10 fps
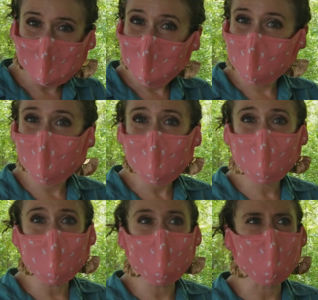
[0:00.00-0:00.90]
She is
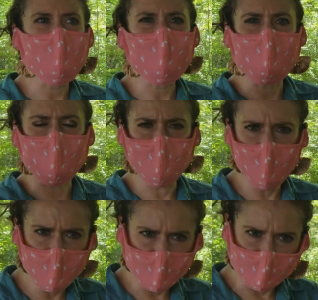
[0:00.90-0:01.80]
meant to eat
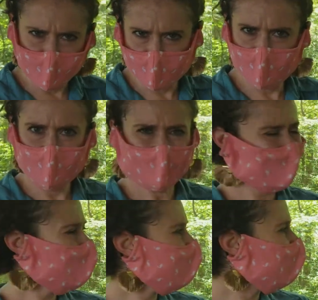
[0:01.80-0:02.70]
meat.
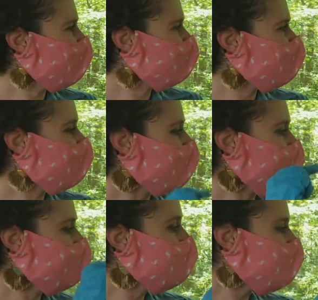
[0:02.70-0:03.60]
And
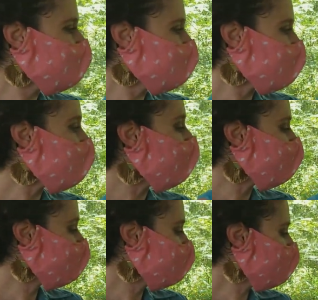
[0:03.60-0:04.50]
that beak
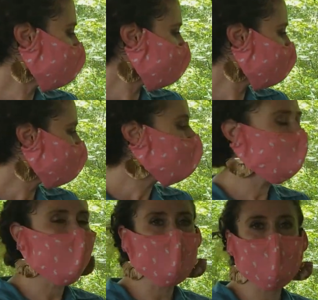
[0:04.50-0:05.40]
and those feet
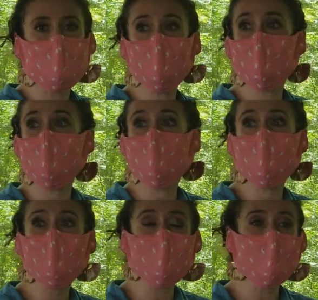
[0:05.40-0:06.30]
help her to
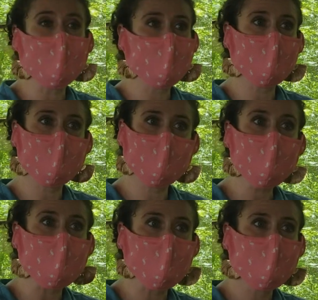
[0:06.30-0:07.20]
rip apart her
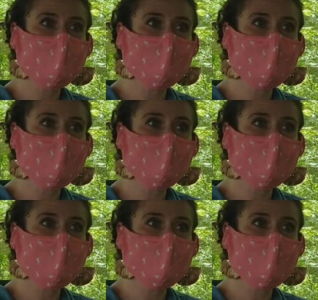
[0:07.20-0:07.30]
food.